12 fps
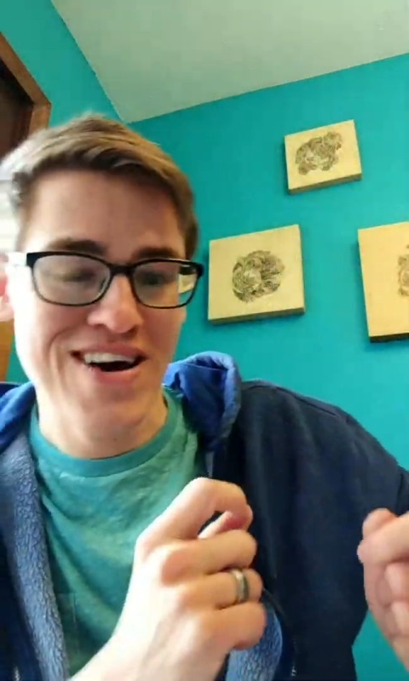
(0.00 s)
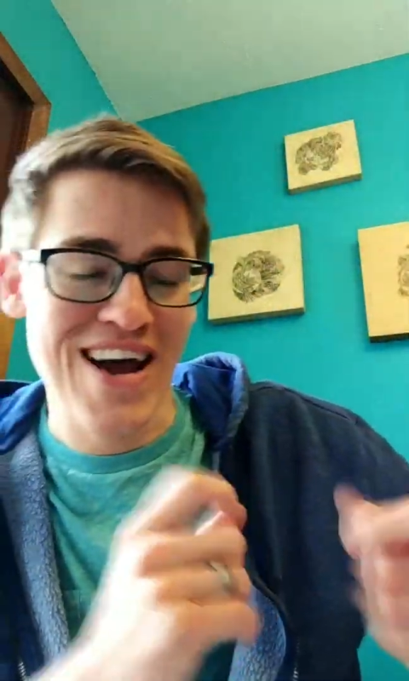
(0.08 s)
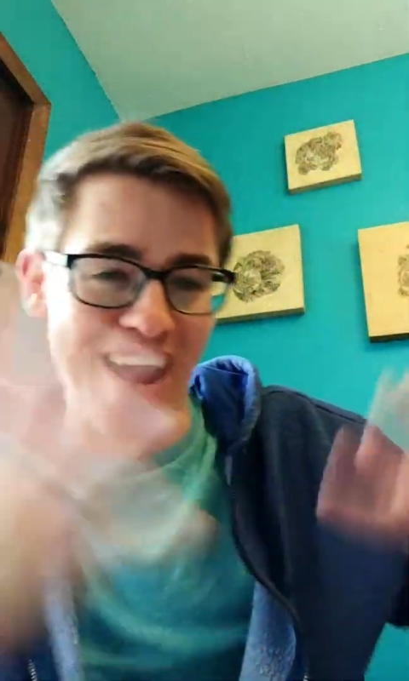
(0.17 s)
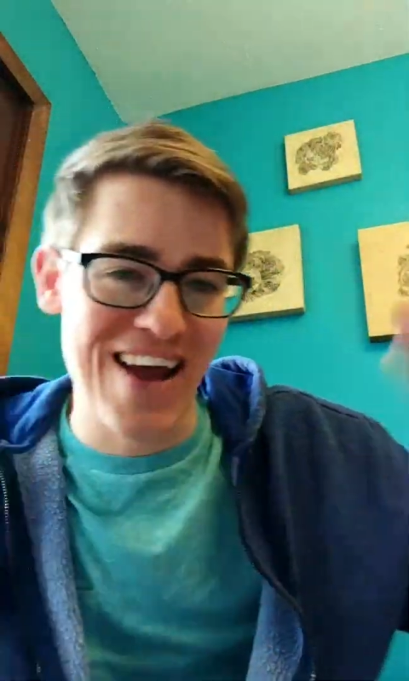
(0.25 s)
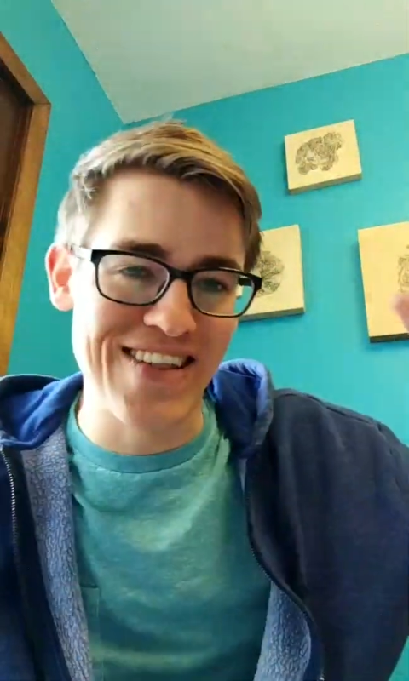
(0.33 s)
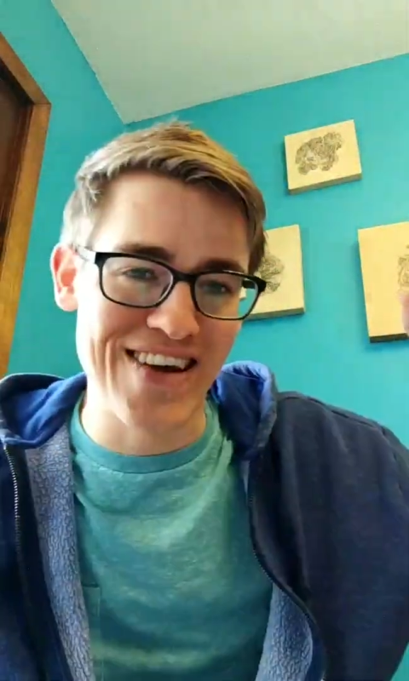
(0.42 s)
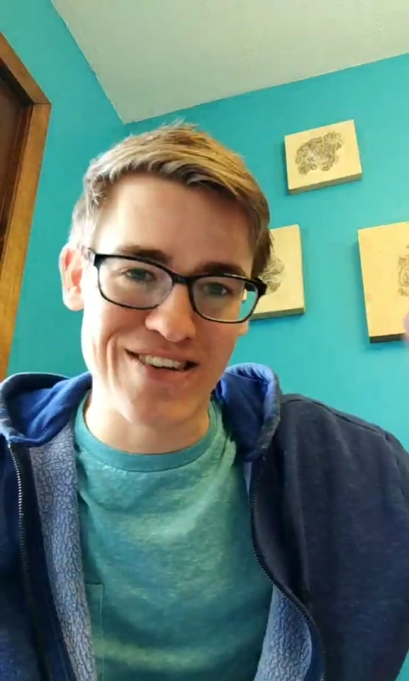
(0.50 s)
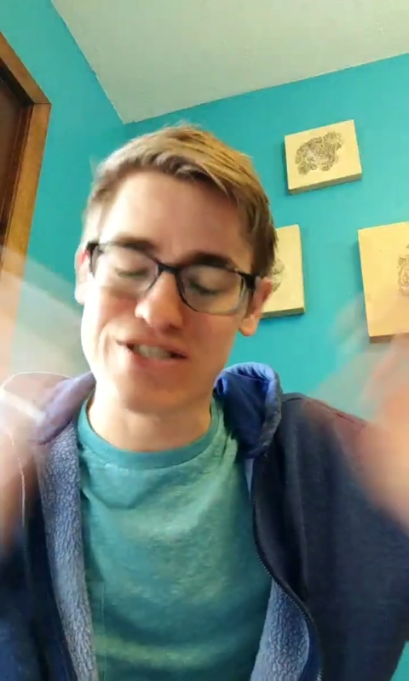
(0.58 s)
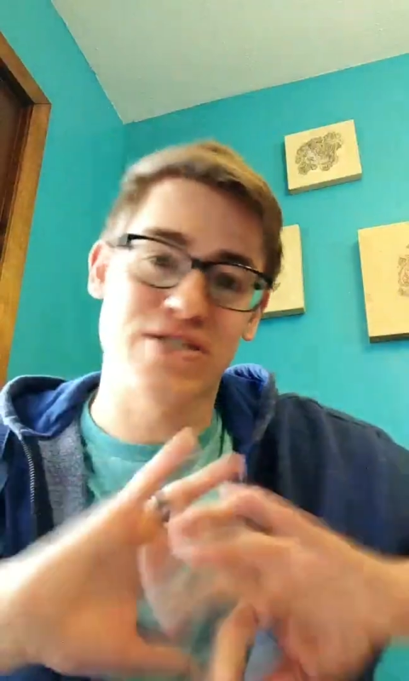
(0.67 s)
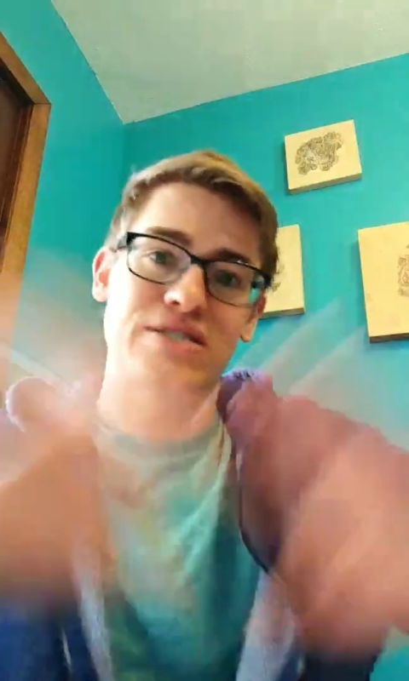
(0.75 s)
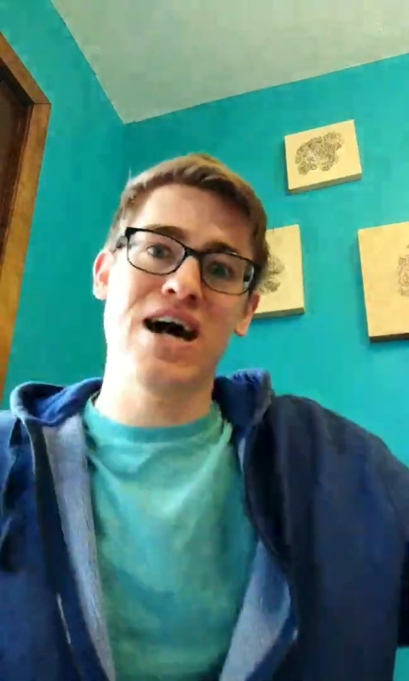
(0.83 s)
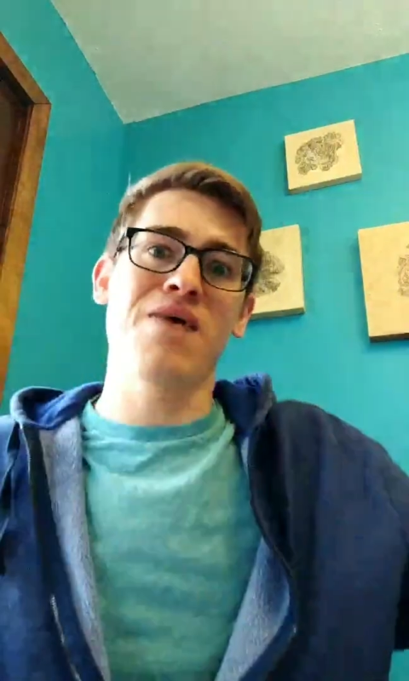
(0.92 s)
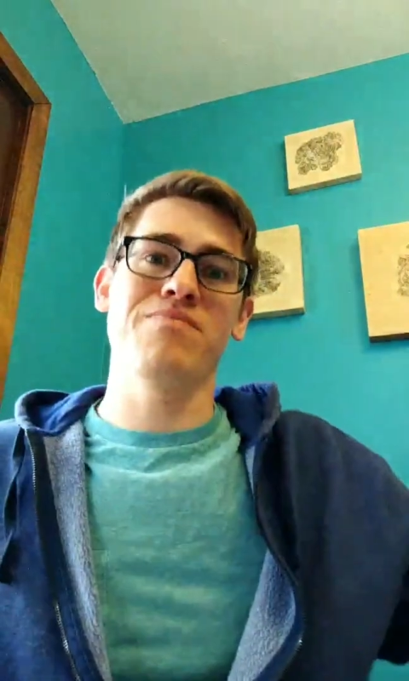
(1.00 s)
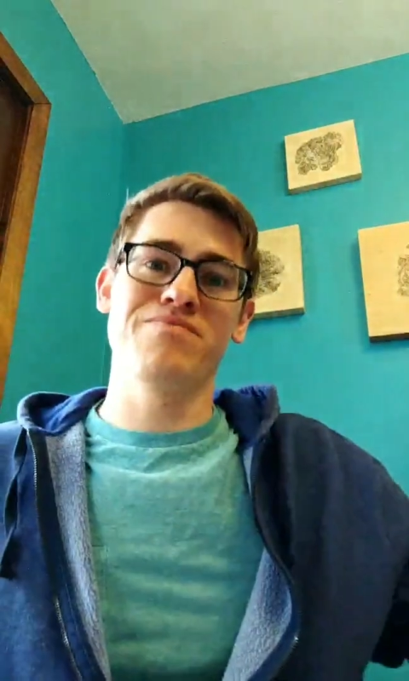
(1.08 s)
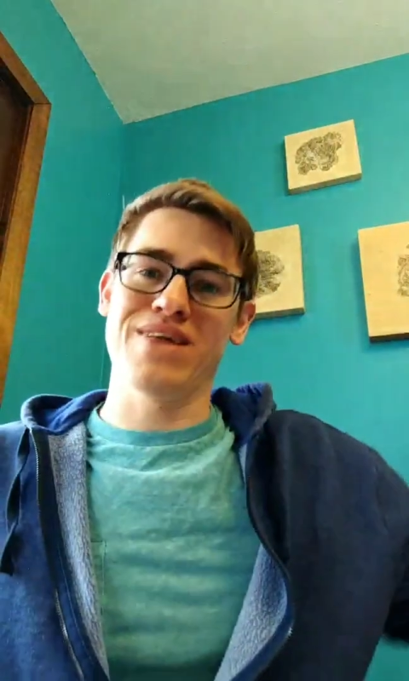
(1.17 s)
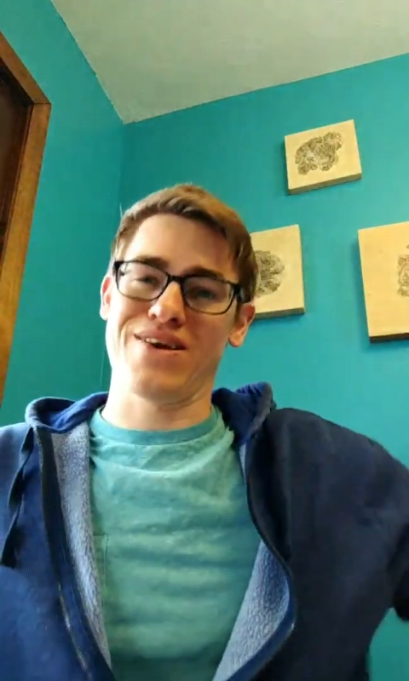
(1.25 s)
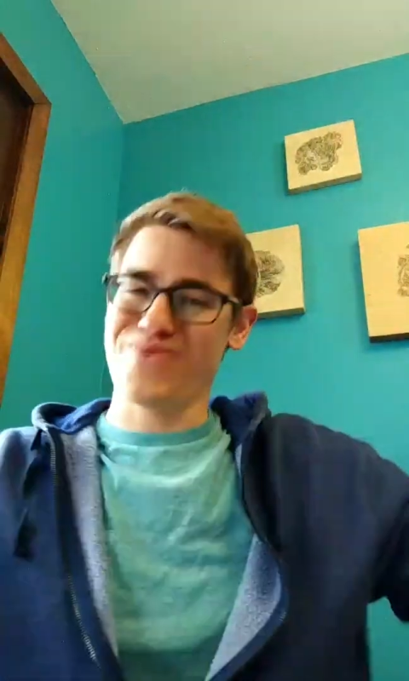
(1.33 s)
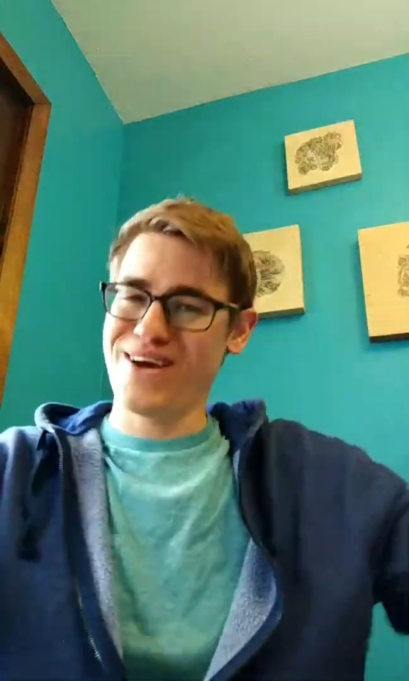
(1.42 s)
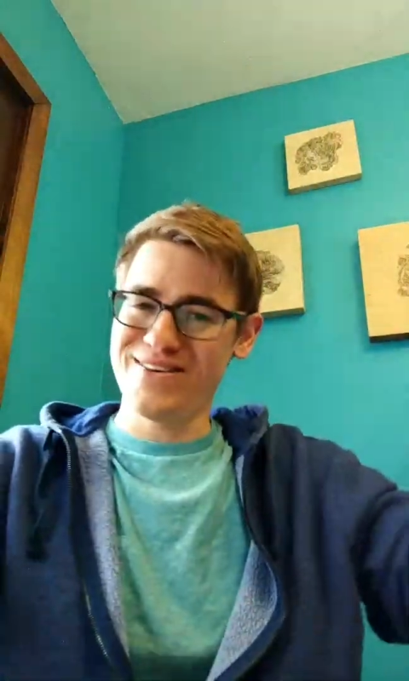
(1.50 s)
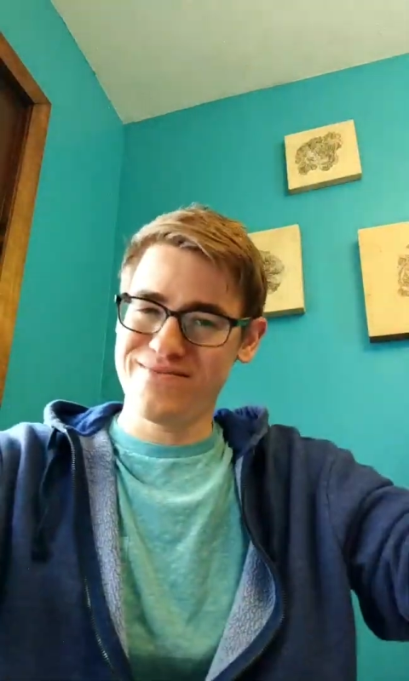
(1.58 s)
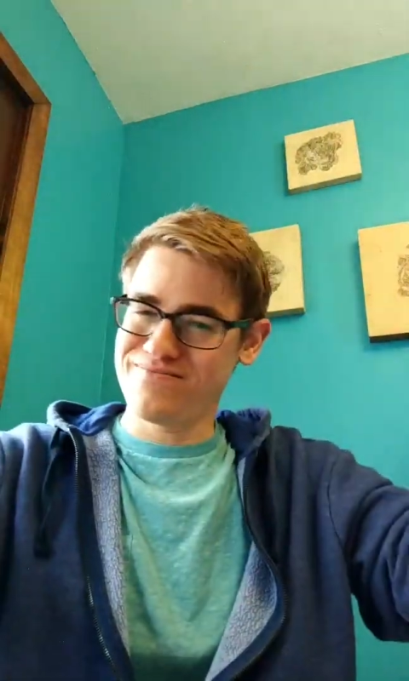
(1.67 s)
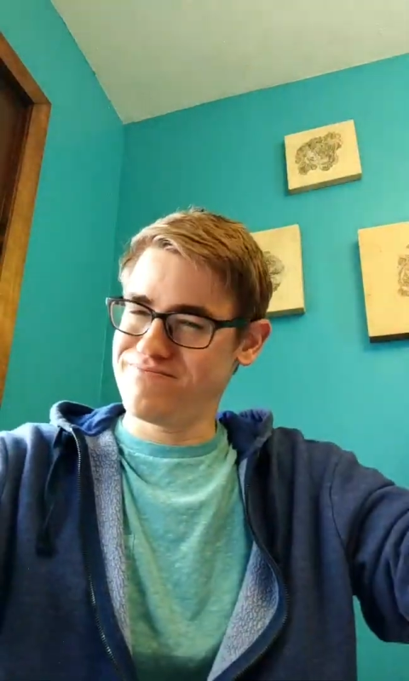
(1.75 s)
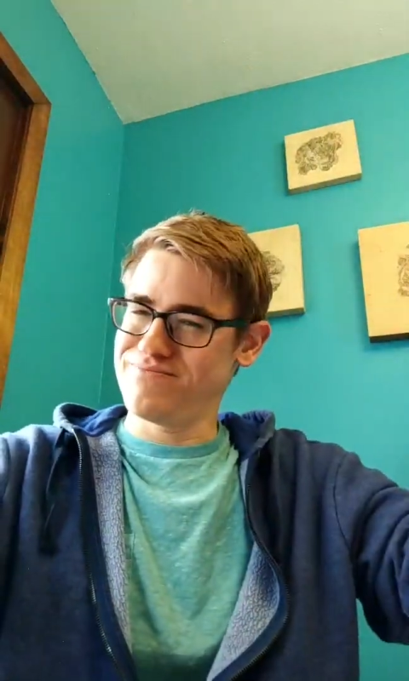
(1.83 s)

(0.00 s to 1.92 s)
and then just stop and be like, wait,